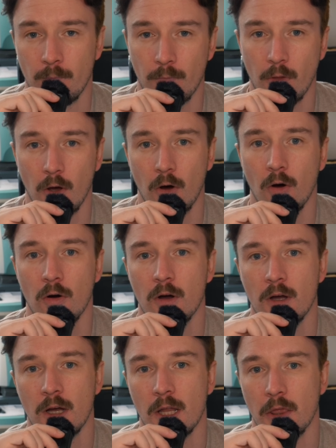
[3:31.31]
No
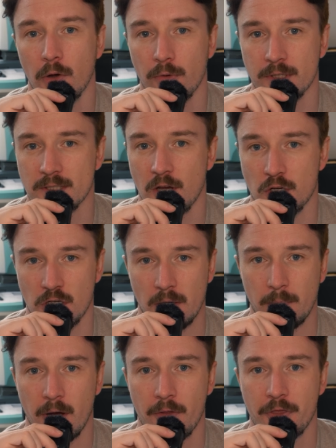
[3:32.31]
discussion
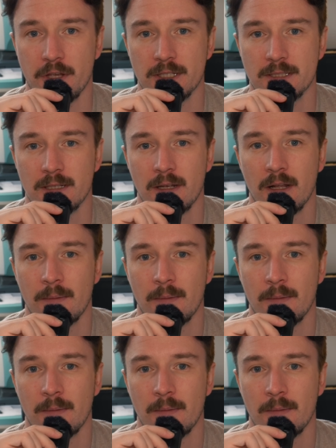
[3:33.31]
about this.